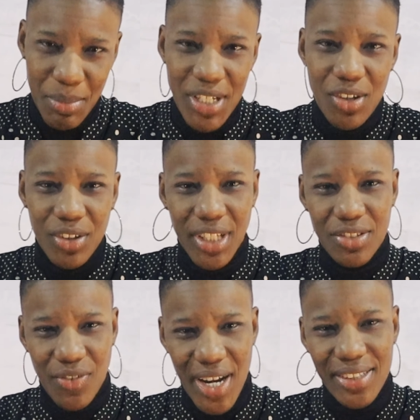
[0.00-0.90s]
Many
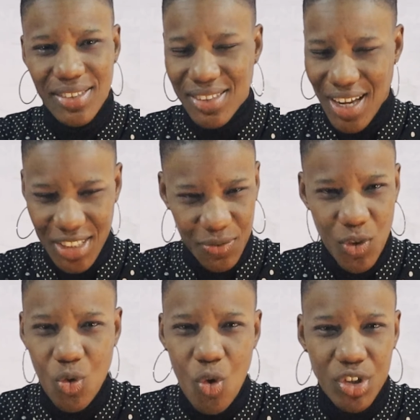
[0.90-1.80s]
others, right?
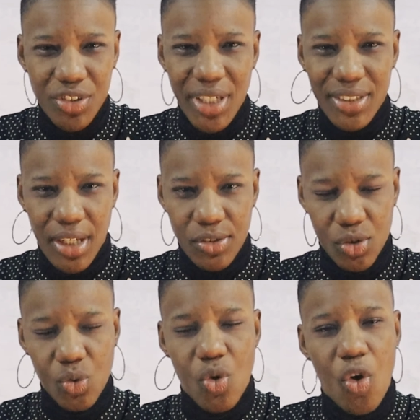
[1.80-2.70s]
Cashflow, Quadrant, and
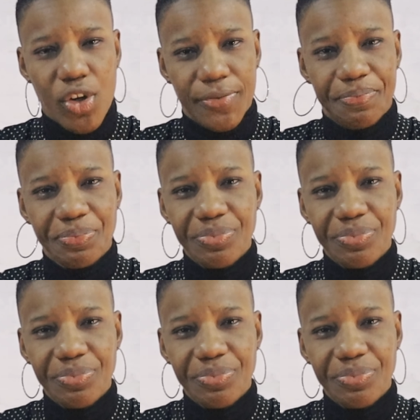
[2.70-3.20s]
so on.